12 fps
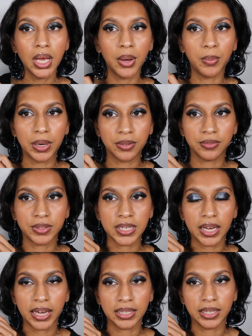one of the
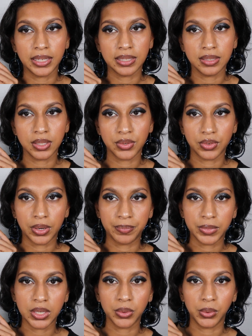highlighters from
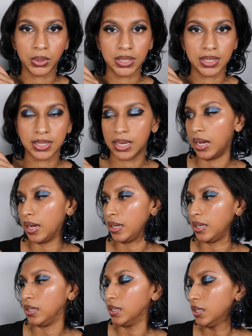the Oden's
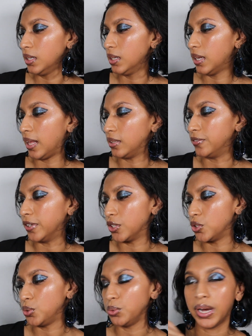Eye Alva
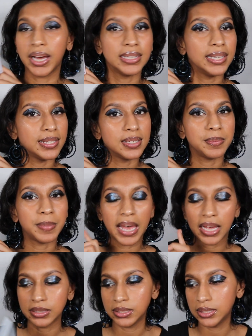2 highlighter
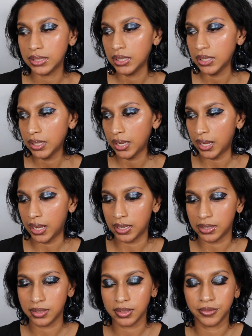palette,
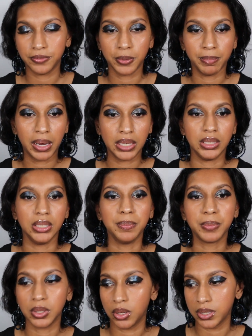and for my
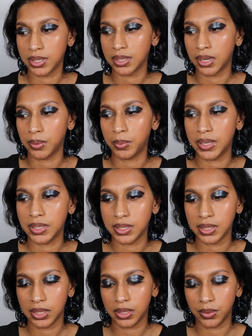lip gloss I went
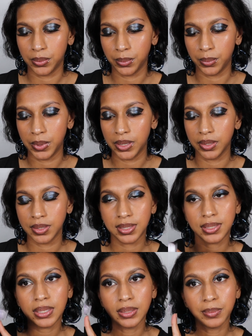in with
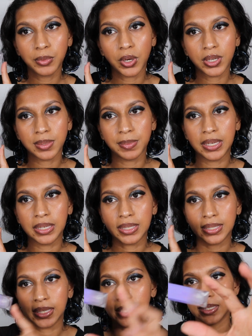Salem
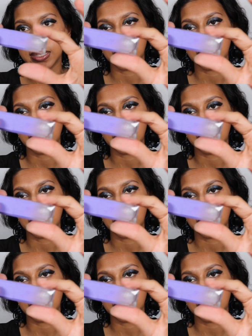Cosmetics. It is